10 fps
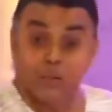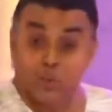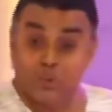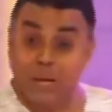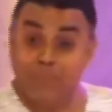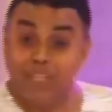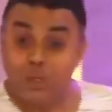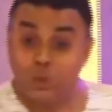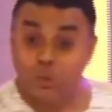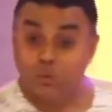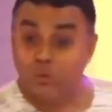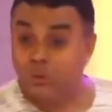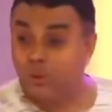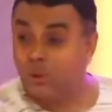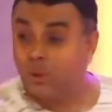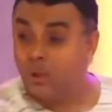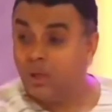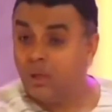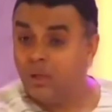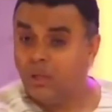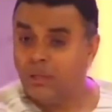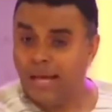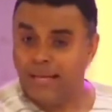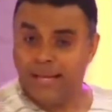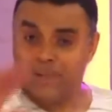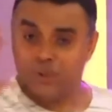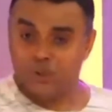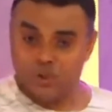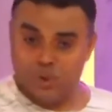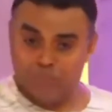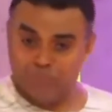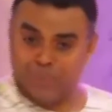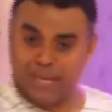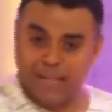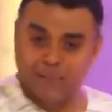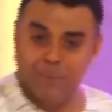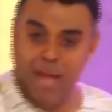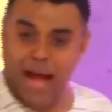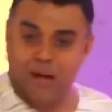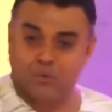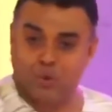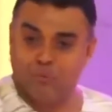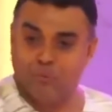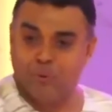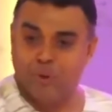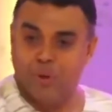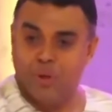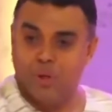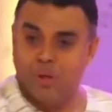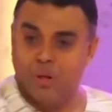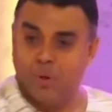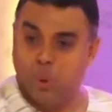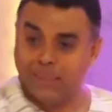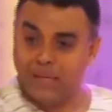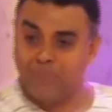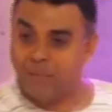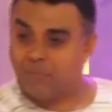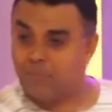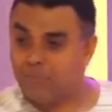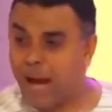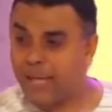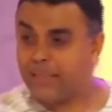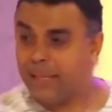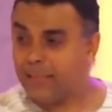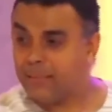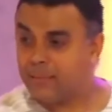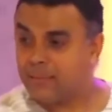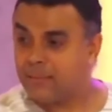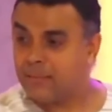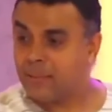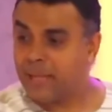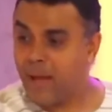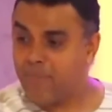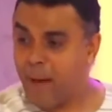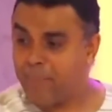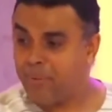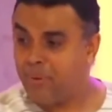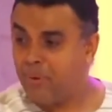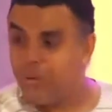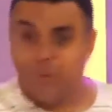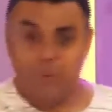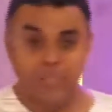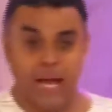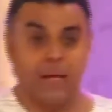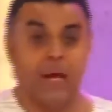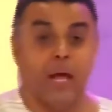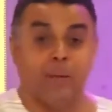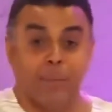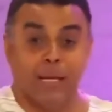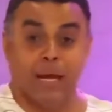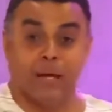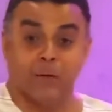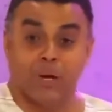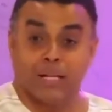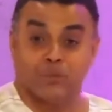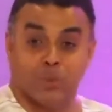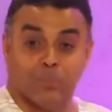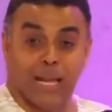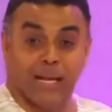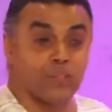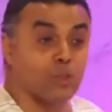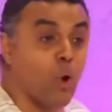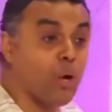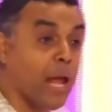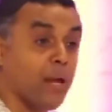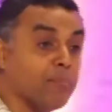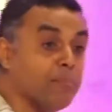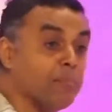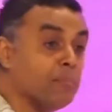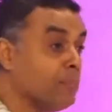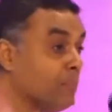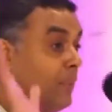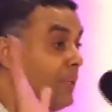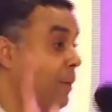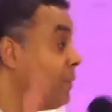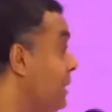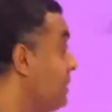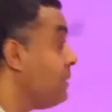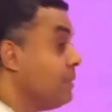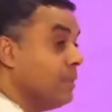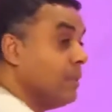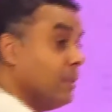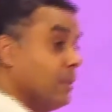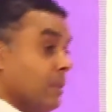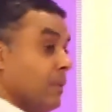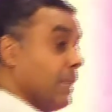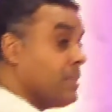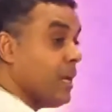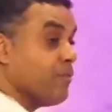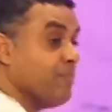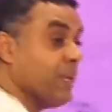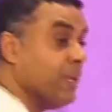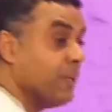do something good, then it sort of cut me out of whatever bad things came up. It was like, hey, hey media, God has told me that I should honor him. And that was it. It saved me.